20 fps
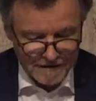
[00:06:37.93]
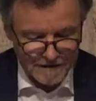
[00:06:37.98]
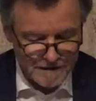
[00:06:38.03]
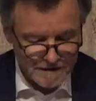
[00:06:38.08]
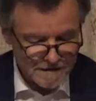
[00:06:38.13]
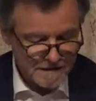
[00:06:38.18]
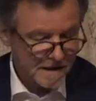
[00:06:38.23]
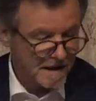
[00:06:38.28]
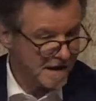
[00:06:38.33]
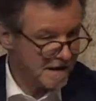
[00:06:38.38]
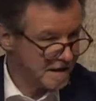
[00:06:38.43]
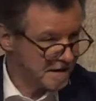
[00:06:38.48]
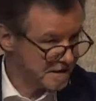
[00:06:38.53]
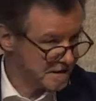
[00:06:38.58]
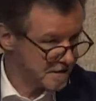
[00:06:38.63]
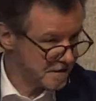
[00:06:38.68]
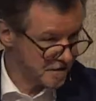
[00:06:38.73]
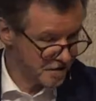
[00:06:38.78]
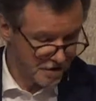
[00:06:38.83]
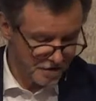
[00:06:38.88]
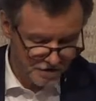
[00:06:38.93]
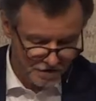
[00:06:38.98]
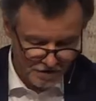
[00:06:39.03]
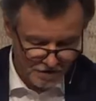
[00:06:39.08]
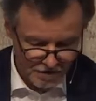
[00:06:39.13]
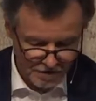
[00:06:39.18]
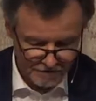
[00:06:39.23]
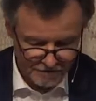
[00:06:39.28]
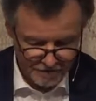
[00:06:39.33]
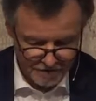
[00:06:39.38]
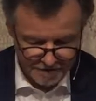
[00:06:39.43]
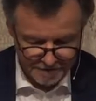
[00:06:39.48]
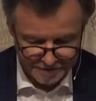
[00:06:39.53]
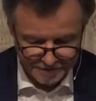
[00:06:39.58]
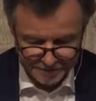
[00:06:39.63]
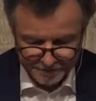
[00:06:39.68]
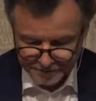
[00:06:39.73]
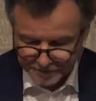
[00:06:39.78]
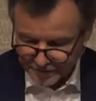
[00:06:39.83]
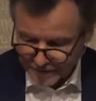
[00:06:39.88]
disguised as a novel.
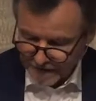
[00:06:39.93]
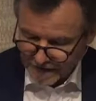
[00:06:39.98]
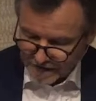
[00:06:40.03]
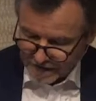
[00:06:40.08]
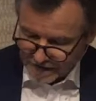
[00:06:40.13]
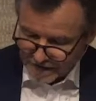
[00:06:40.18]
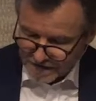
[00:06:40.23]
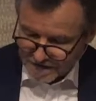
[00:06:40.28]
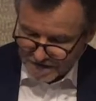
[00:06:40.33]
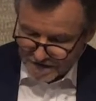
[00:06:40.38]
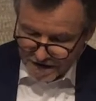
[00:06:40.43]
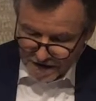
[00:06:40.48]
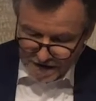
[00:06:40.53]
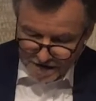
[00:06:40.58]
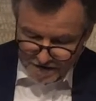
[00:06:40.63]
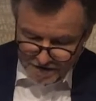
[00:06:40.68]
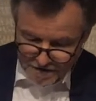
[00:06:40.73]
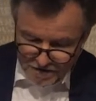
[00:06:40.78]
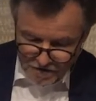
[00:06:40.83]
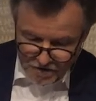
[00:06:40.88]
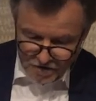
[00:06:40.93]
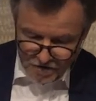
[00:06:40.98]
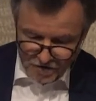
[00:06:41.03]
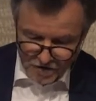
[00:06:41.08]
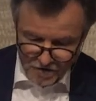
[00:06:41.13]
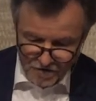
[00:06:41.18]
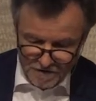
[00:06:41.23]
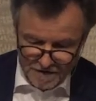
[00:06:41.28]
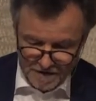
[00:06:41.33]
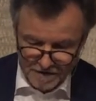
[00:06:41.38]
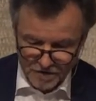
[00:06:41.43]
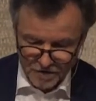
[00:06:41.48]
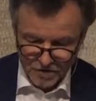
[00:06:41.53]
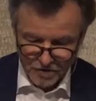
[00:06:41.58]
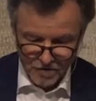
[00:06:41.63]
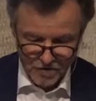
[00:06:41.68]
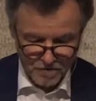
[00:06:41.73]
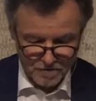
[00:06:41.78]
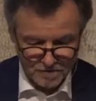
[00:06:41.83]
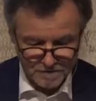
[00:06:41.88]
It starts close at
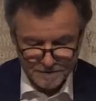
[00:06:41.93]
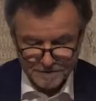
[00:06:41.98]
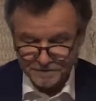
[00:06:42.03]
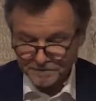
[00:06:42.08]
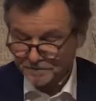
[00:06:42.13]
home